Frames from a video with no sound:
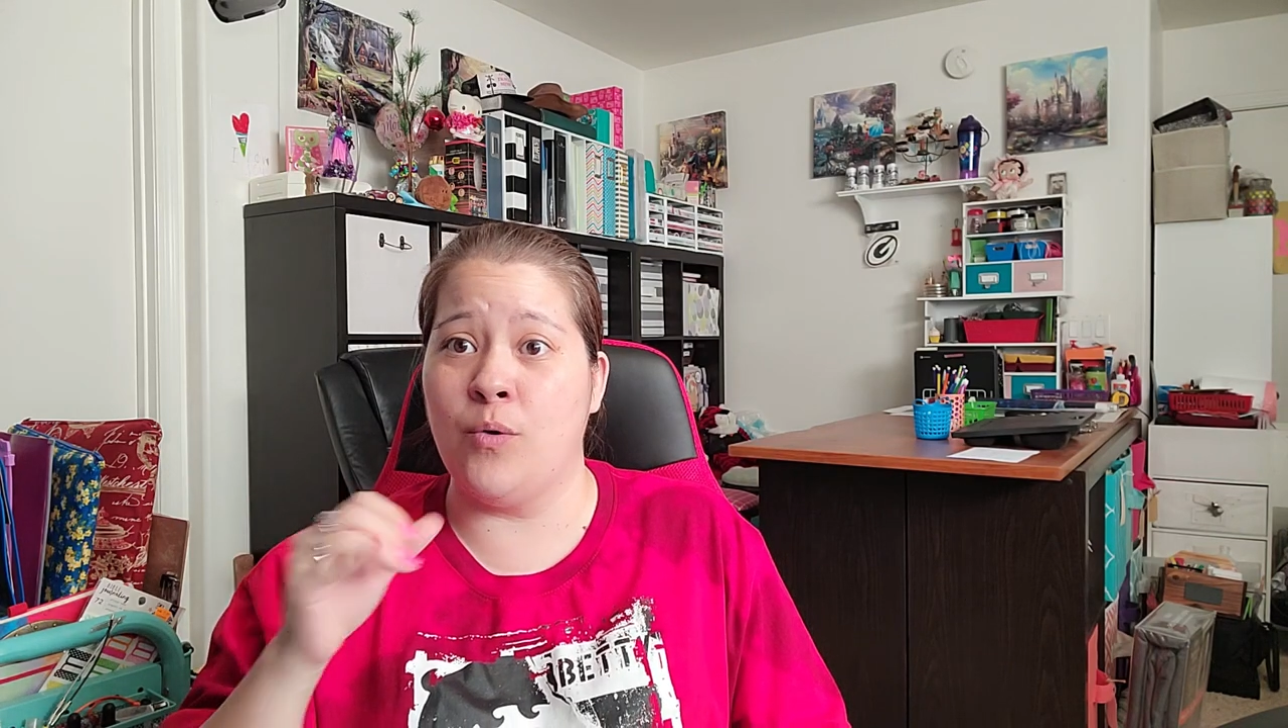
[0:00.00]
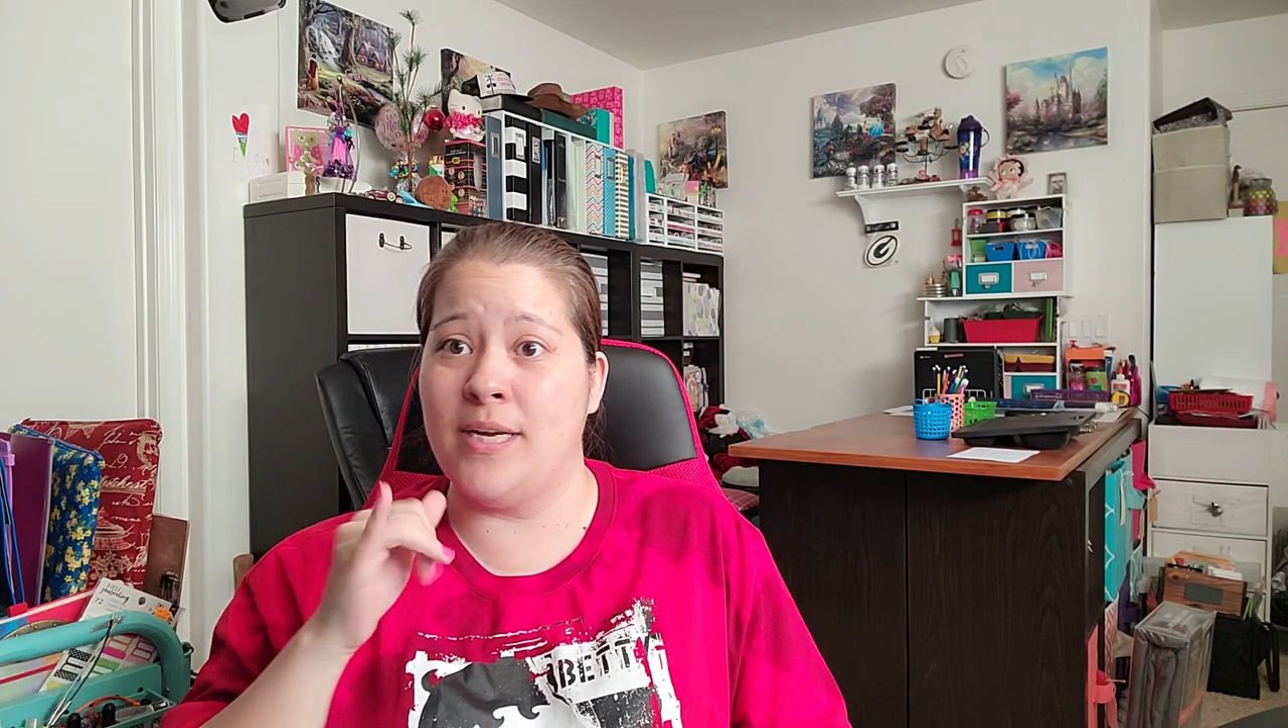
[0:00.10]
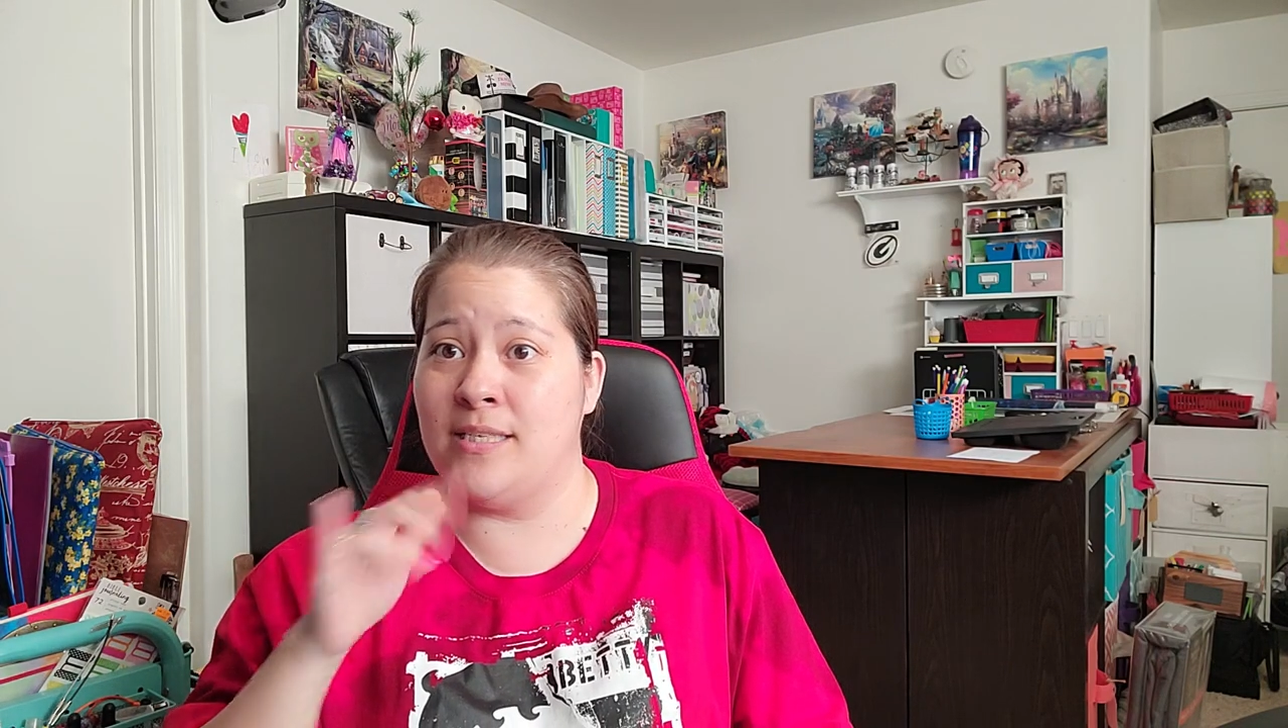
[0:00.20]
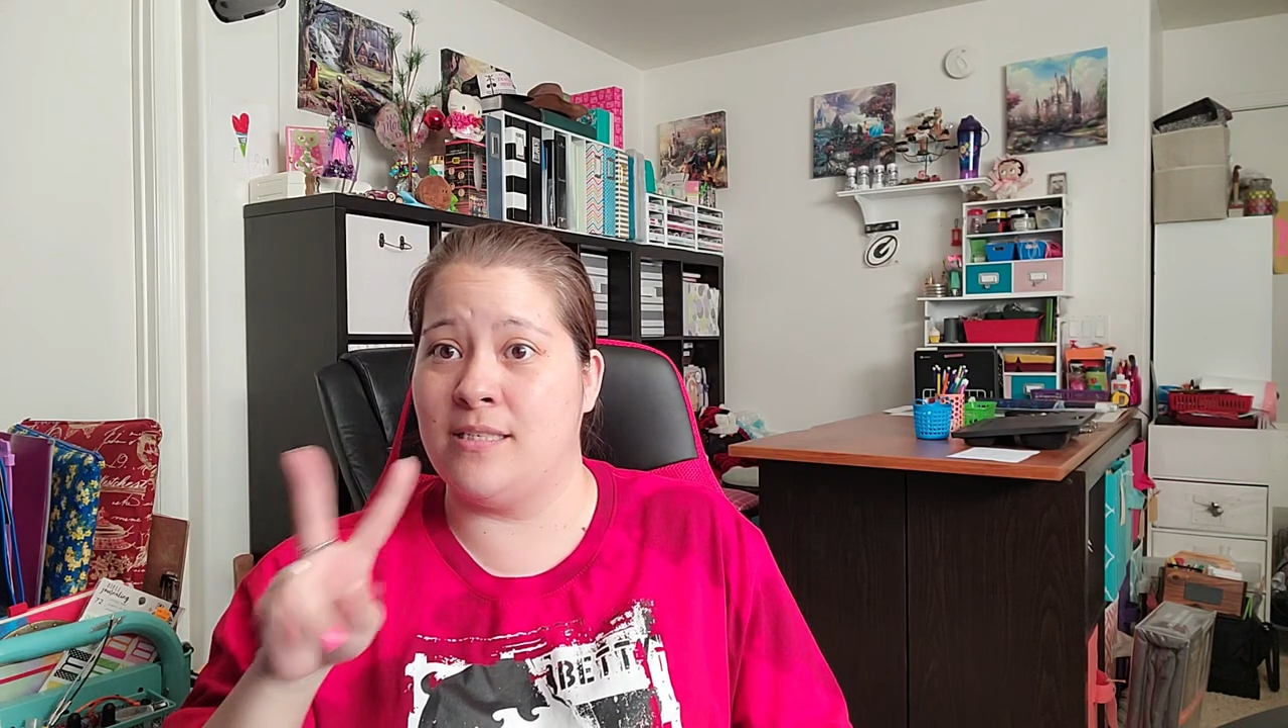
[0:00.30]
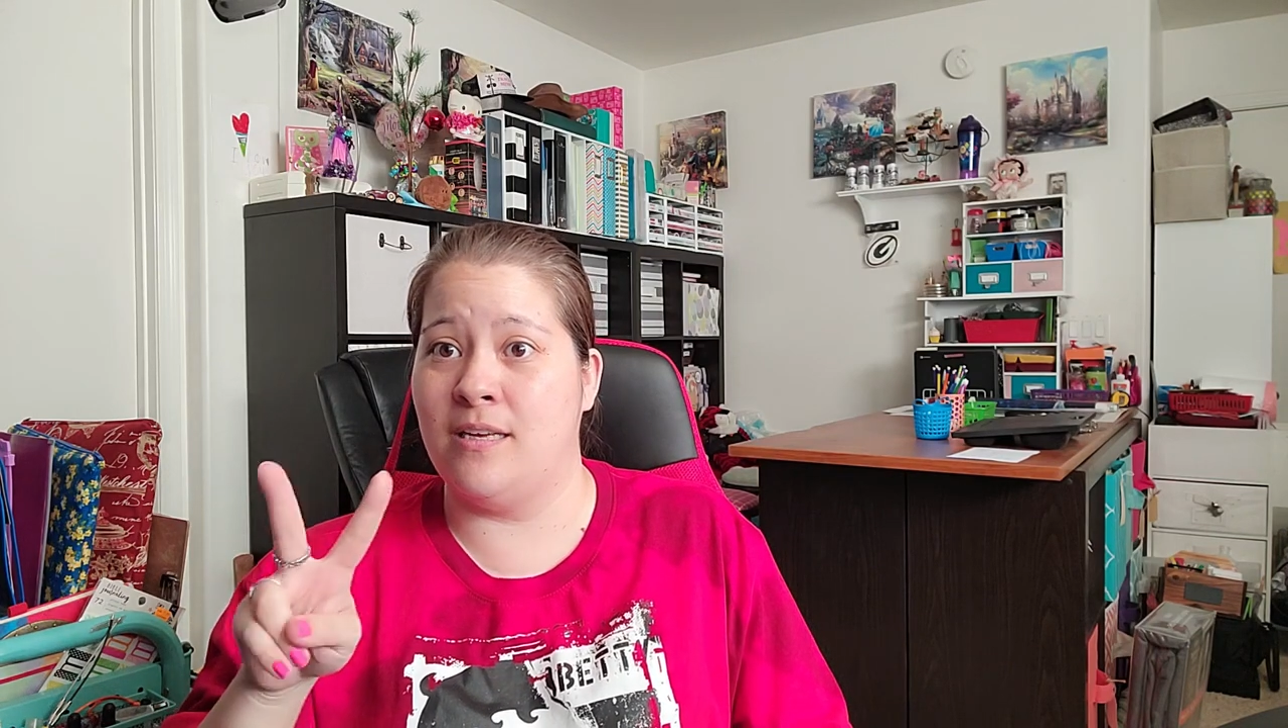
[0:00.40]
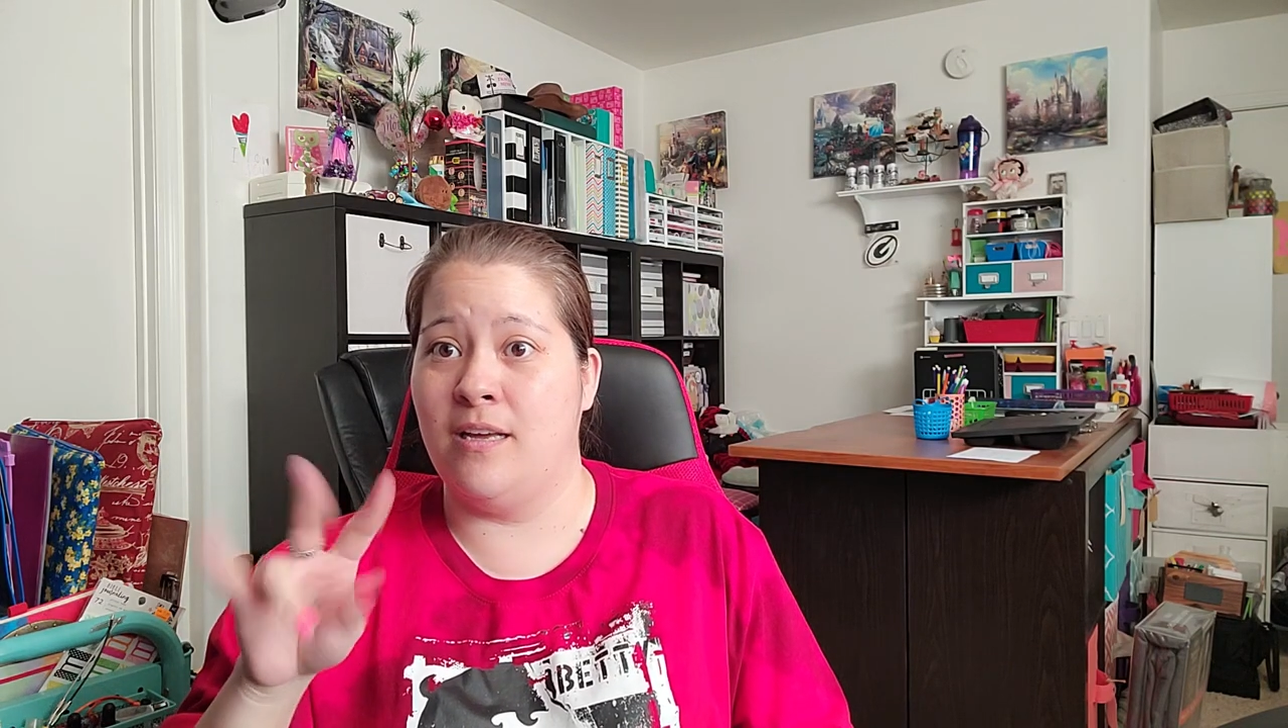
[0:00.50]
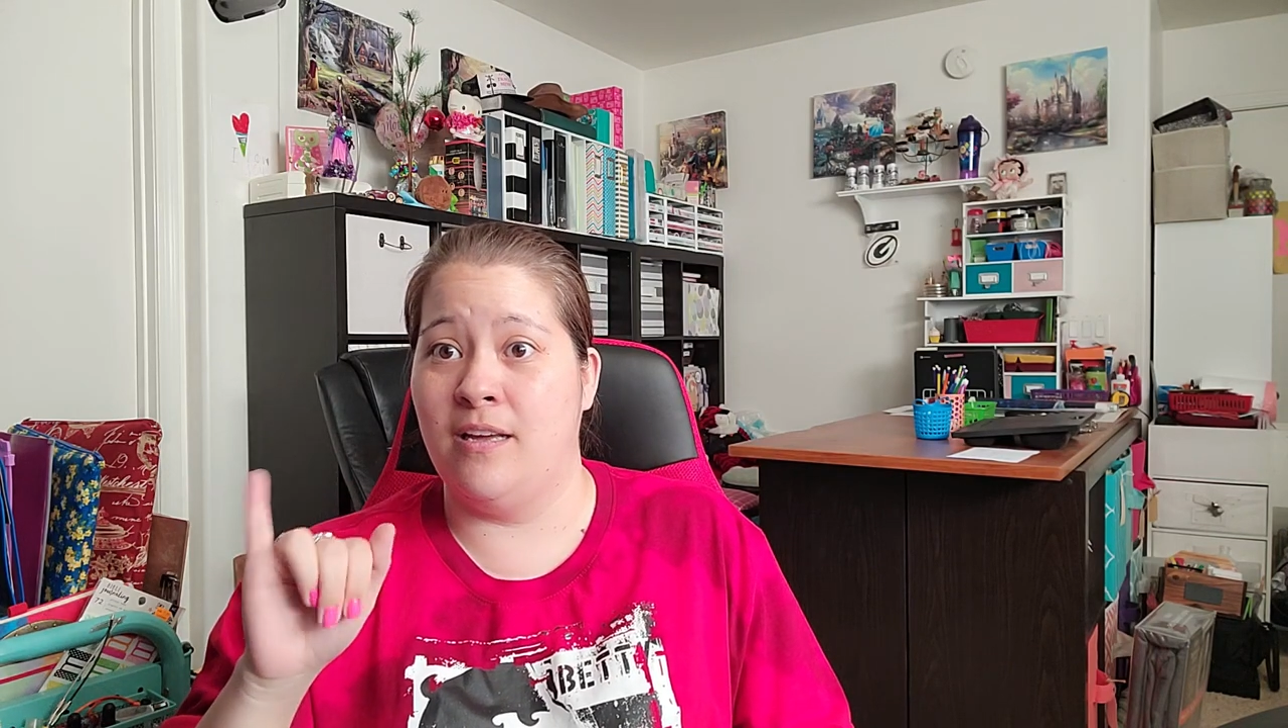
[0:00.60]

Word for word: is